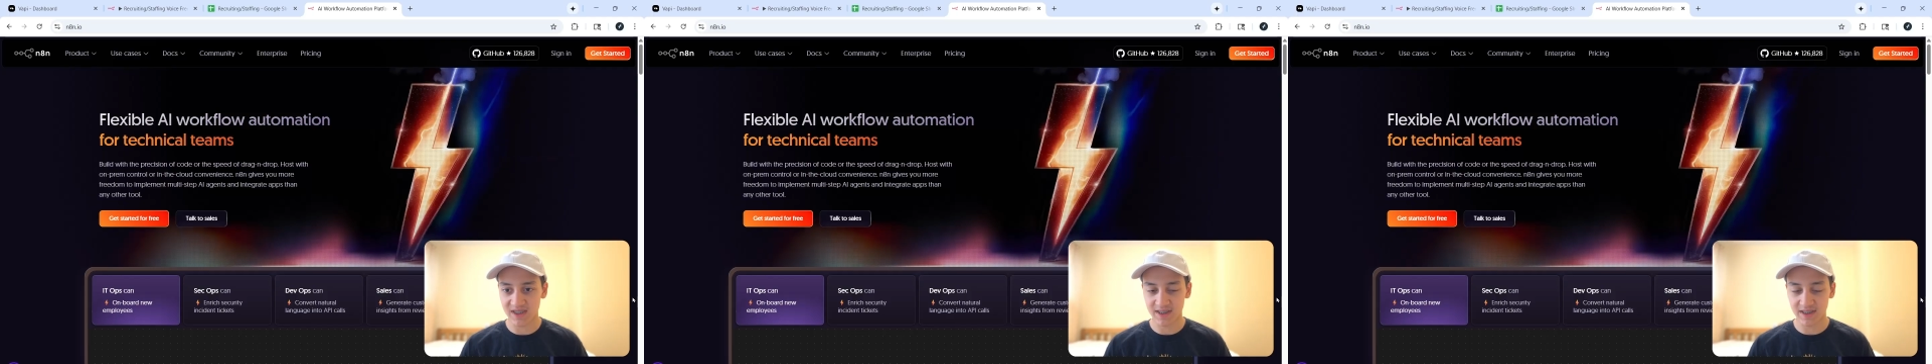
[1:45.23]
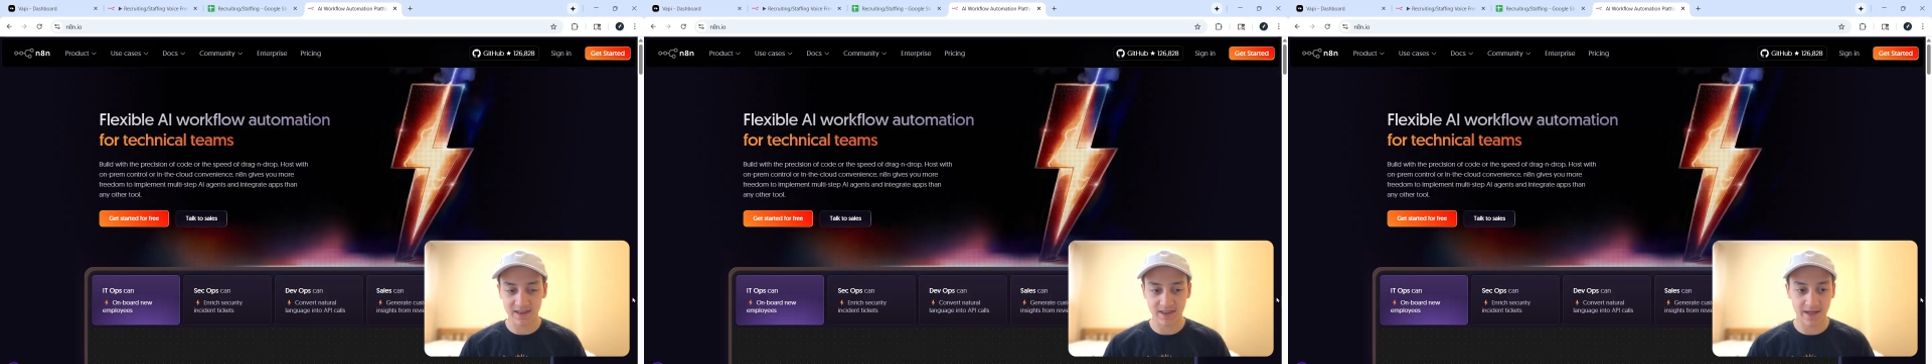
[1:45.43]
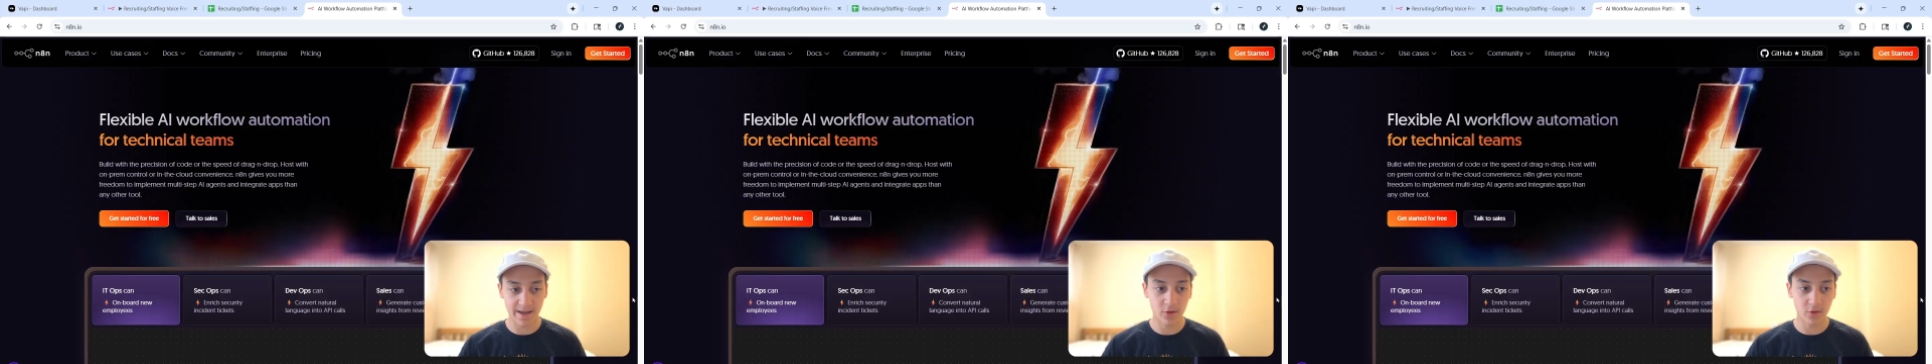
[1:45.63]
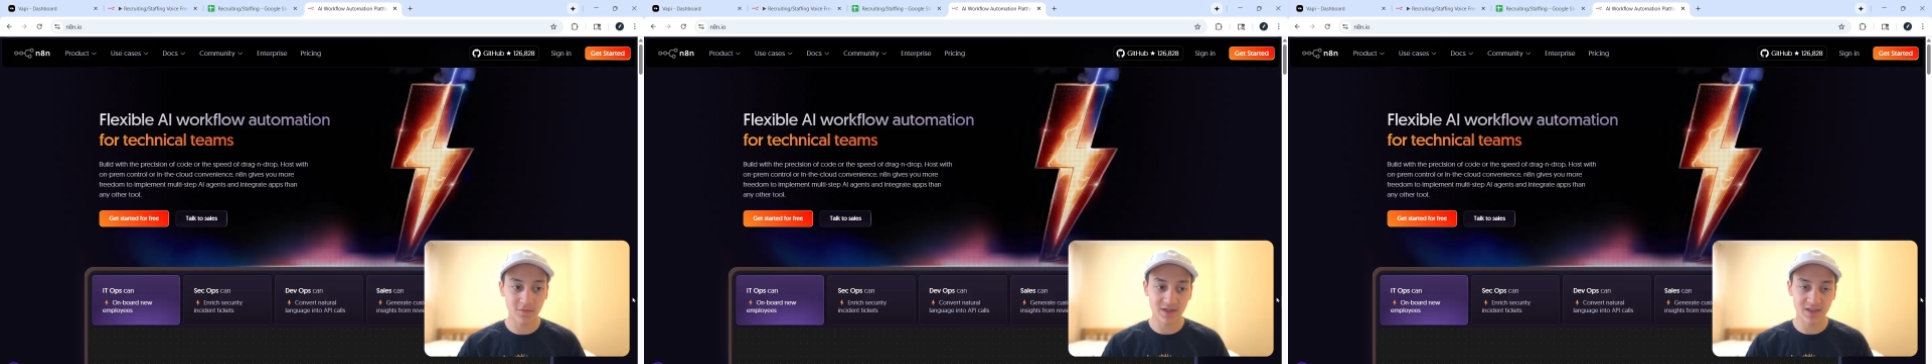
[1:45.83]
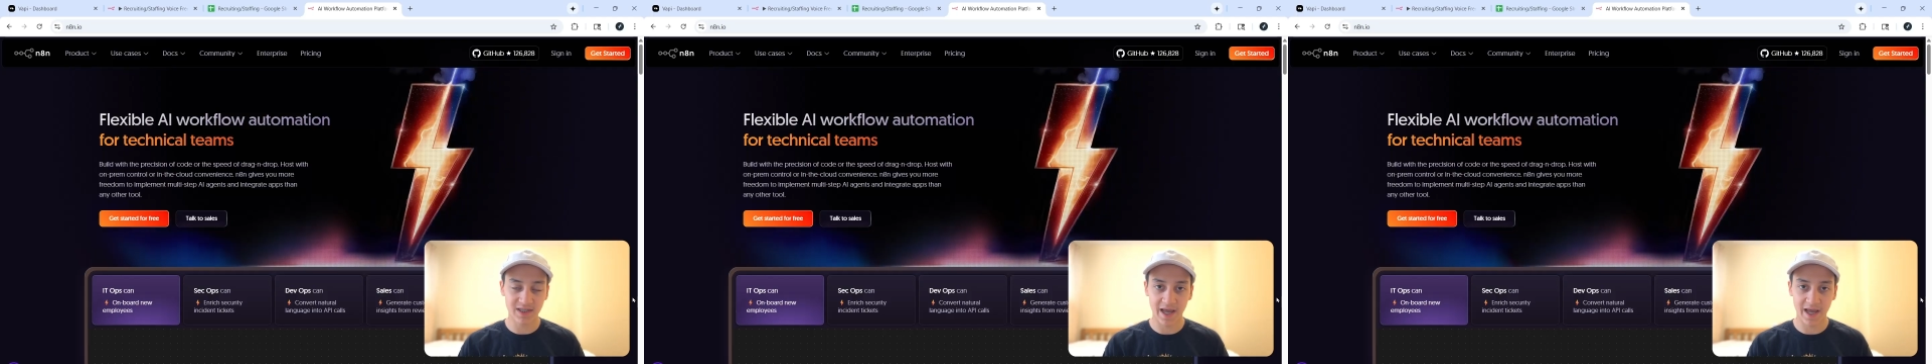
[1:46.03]
is to head
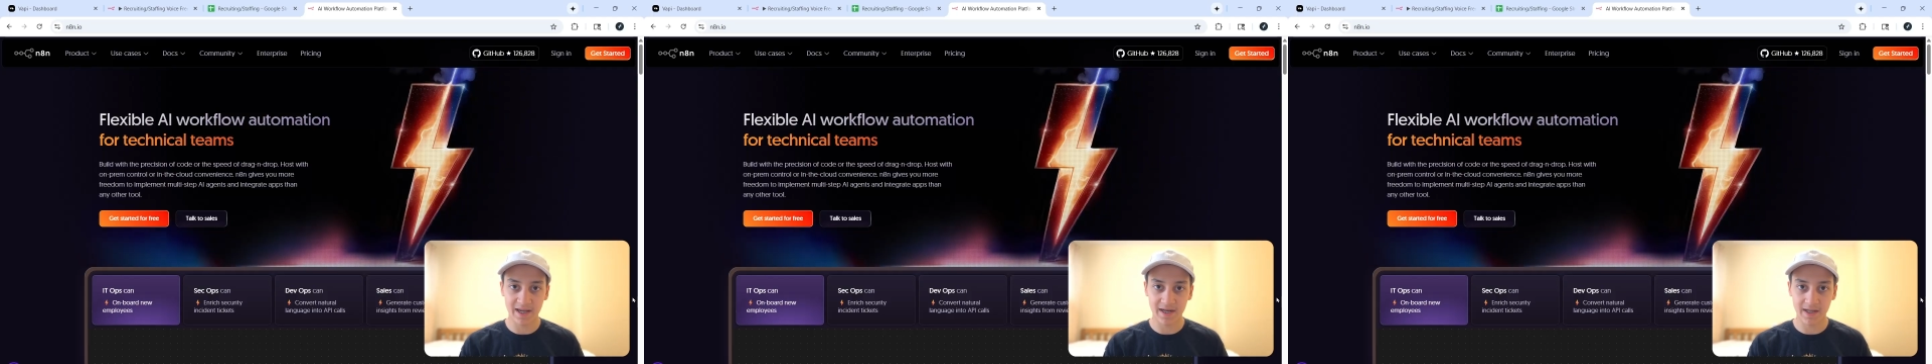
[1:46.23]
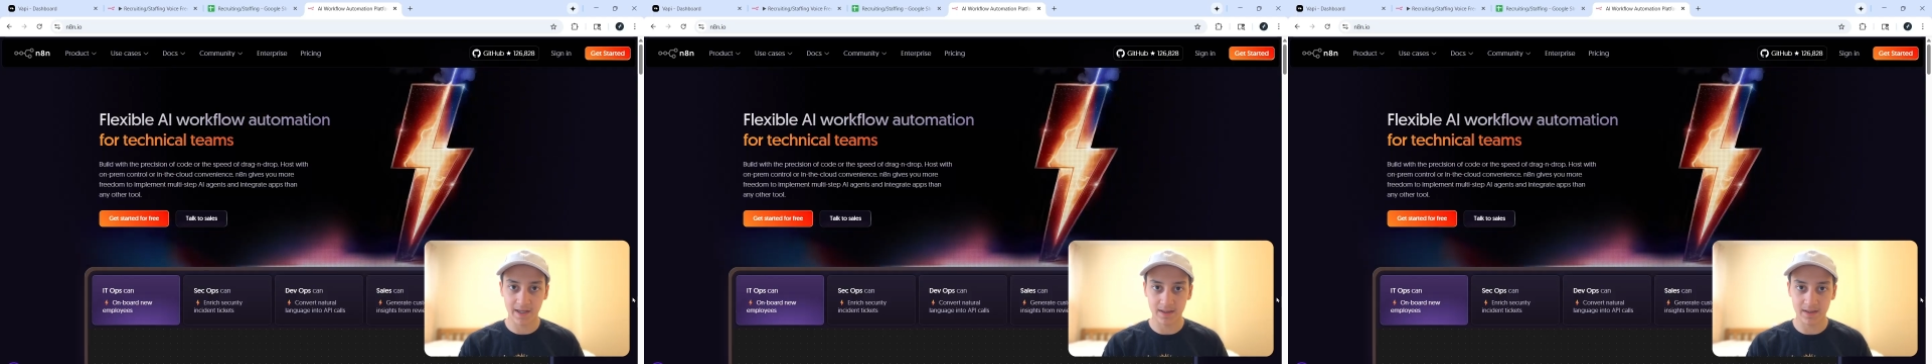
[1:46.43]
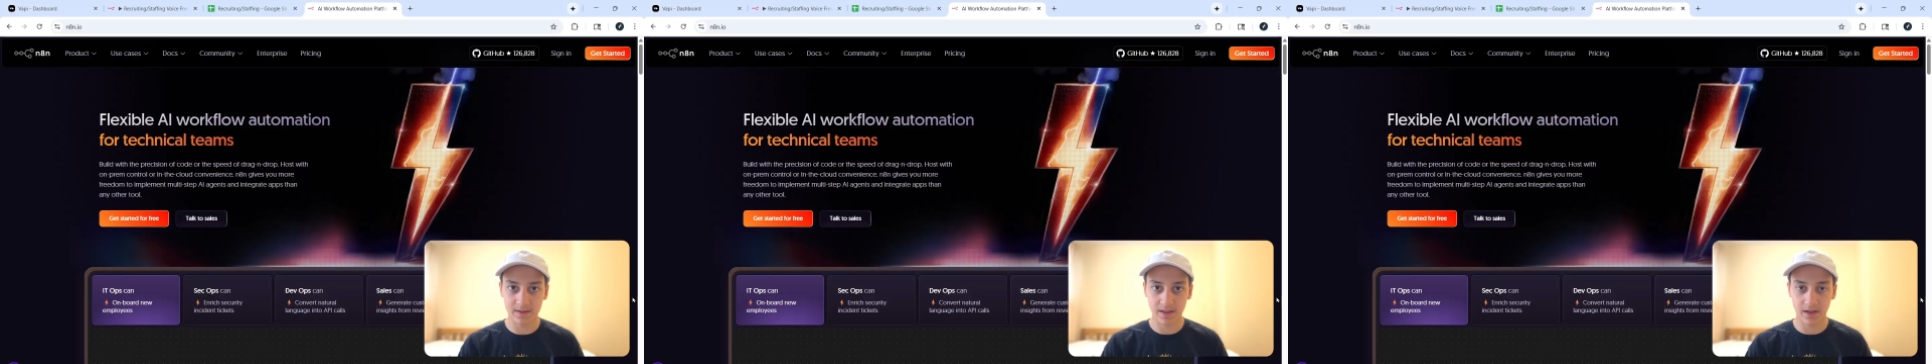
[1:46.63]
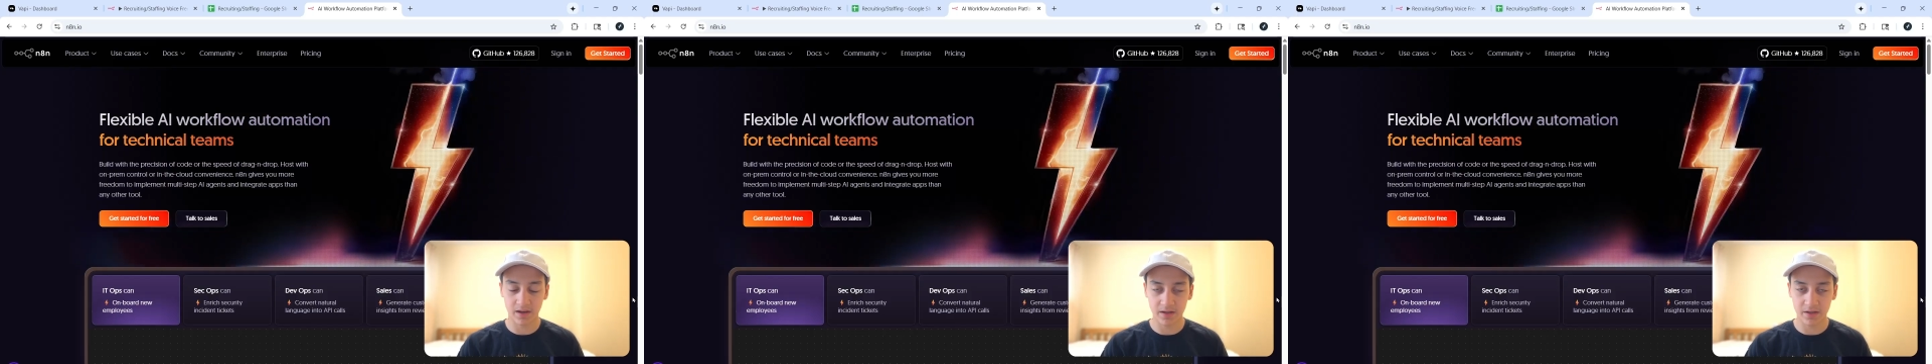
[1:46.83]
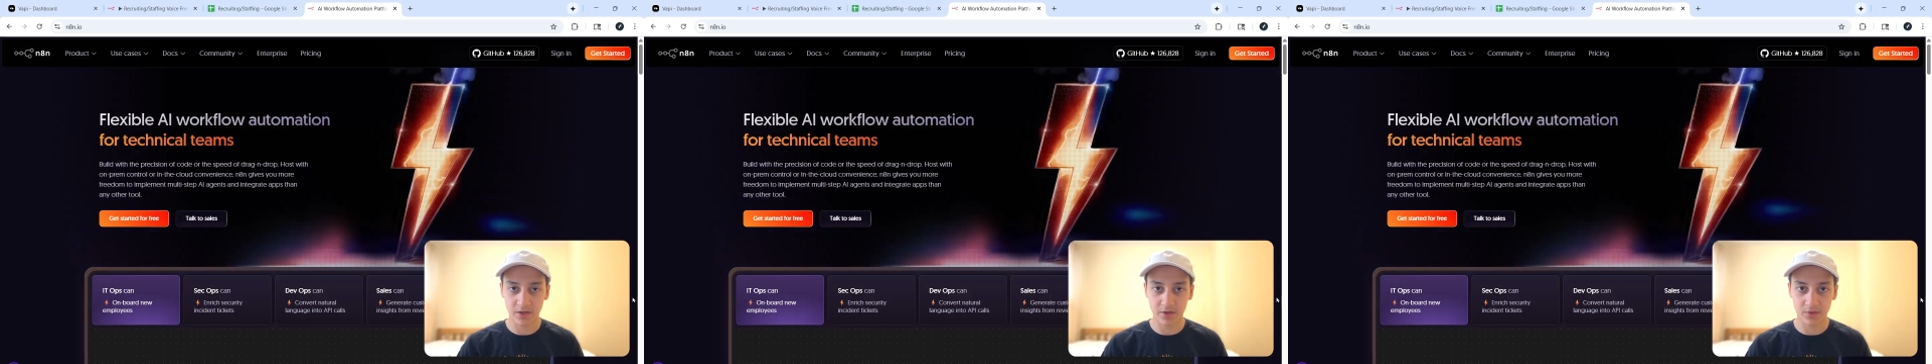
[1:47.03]
over to
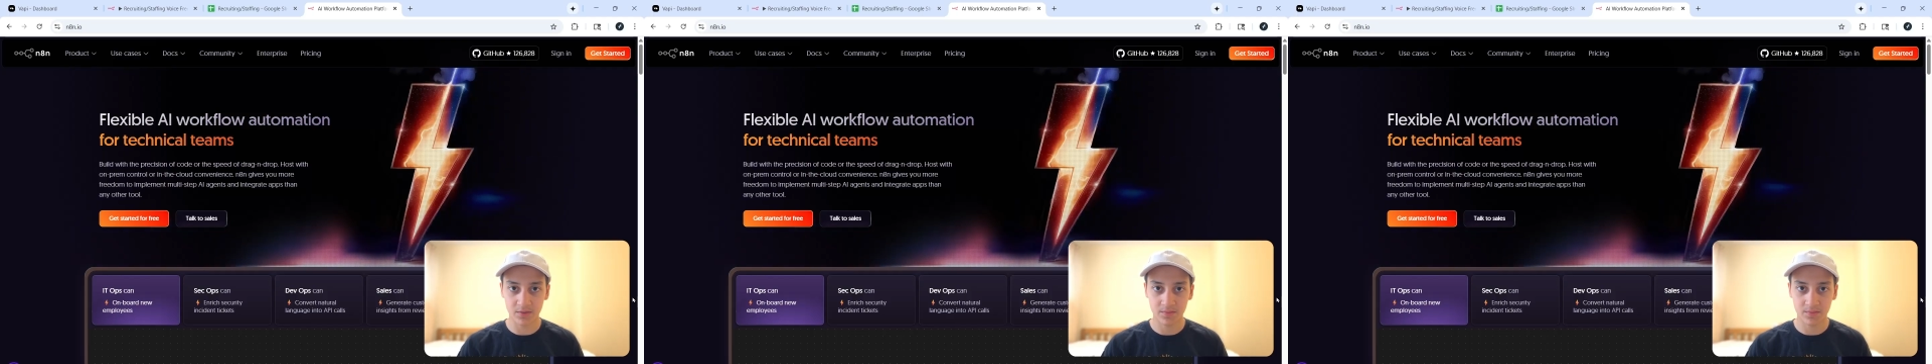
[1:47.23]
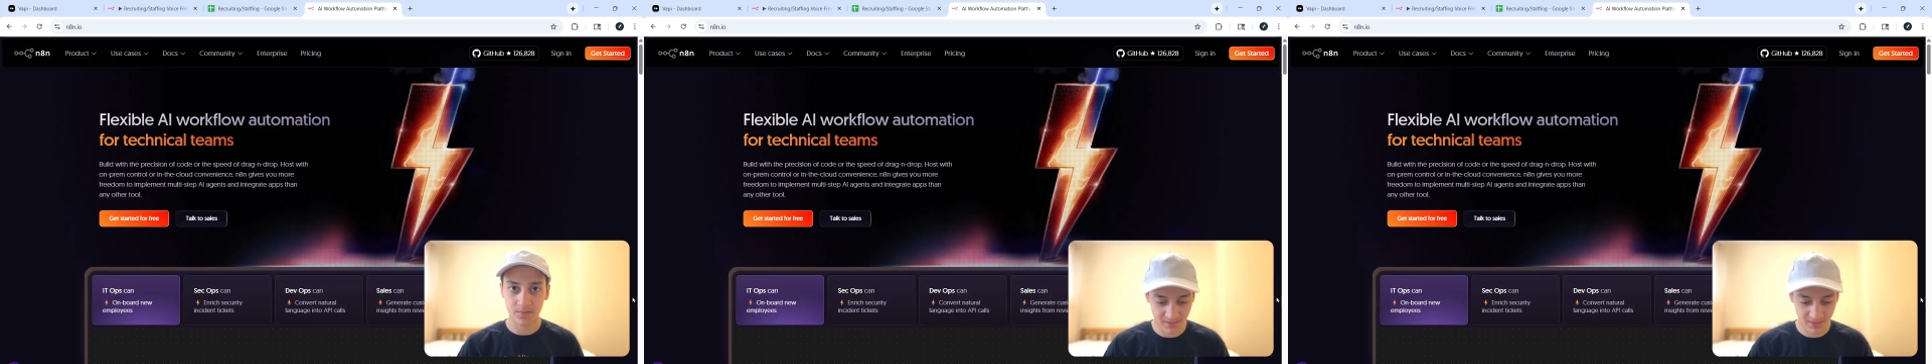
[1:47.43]
NAN.io,